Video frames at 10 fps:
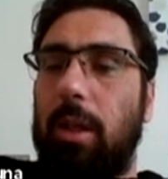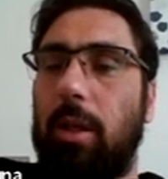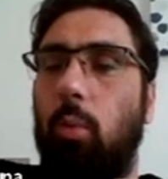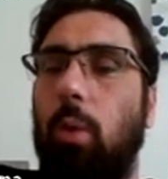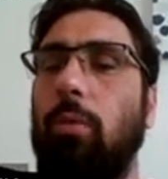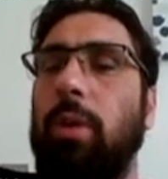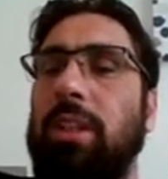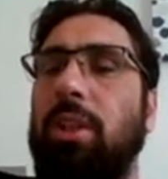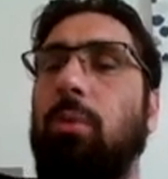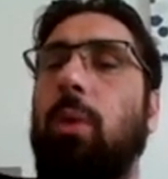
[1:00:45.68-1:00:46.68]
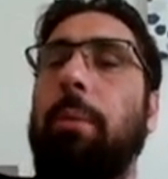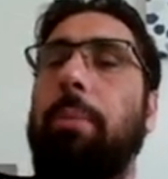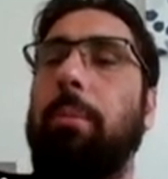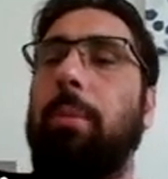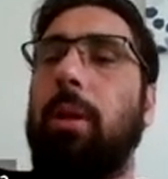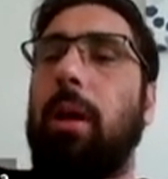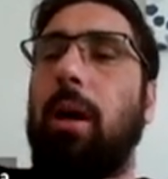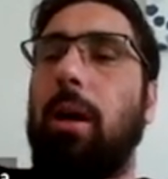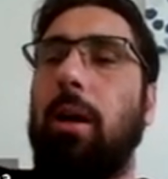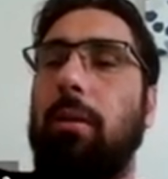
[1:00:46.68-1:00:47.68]
one reason why people
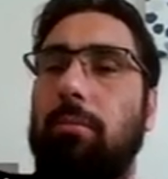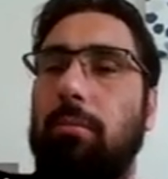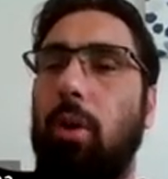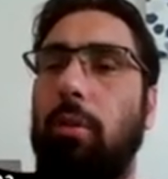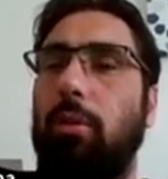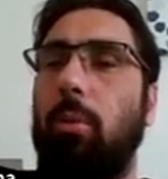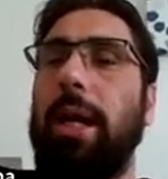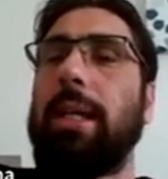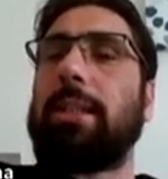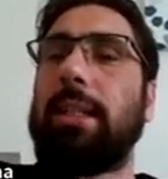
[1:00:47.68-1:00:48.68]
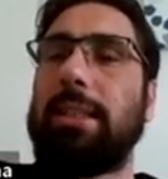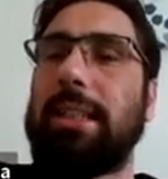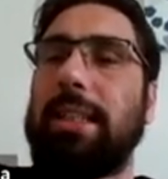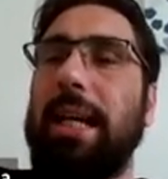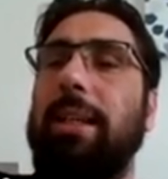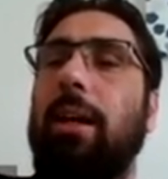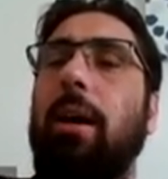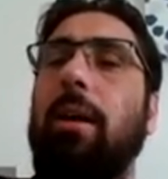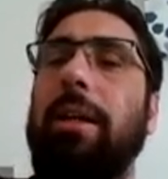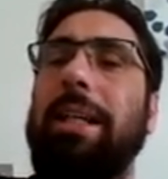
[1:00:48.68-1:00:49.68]
are overweight is that they
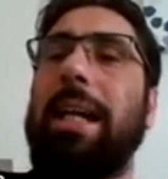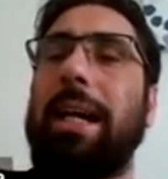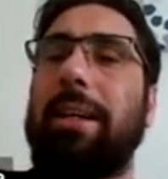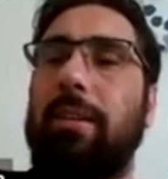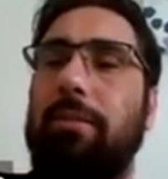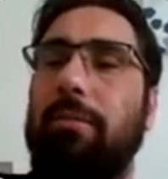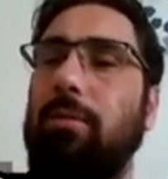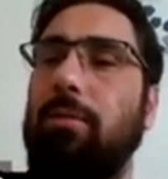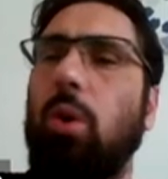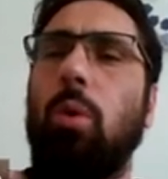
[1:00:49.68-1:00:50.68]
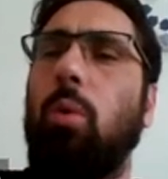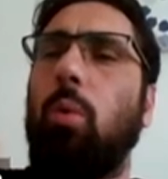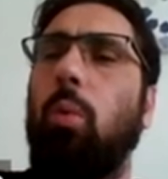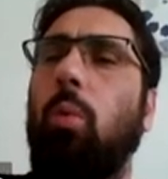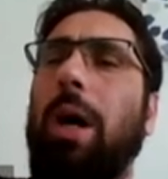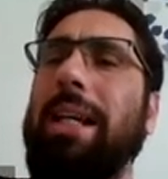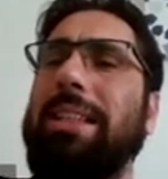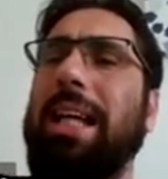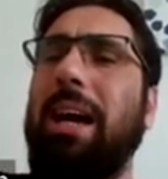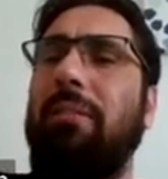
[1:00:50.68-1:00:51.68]
are inactive. So why is
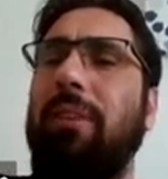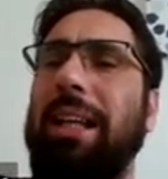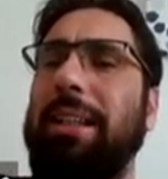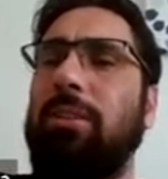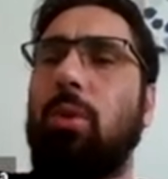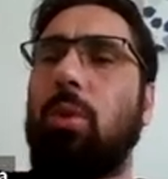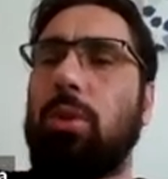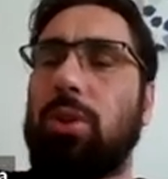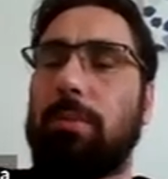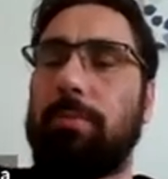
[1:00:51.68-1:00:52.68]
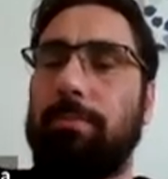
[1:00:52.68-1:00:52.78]
that a valid cause?